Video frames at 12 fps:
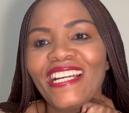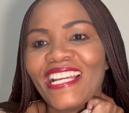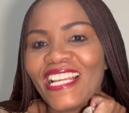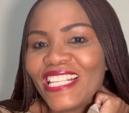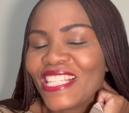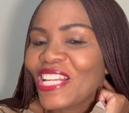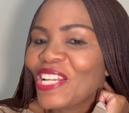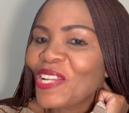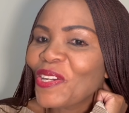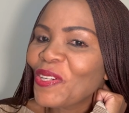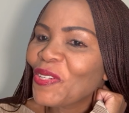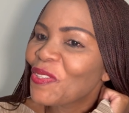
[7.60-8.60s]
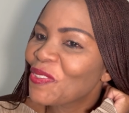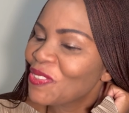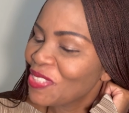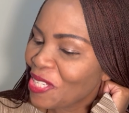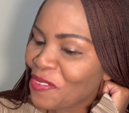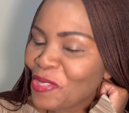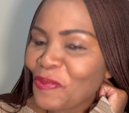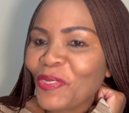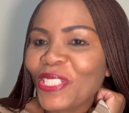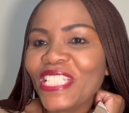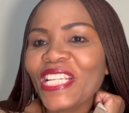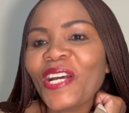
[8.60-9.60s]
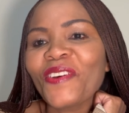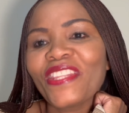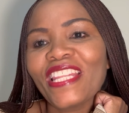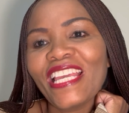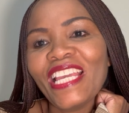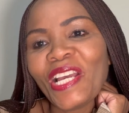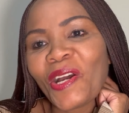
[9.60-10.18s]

guys. Hello everybody out there.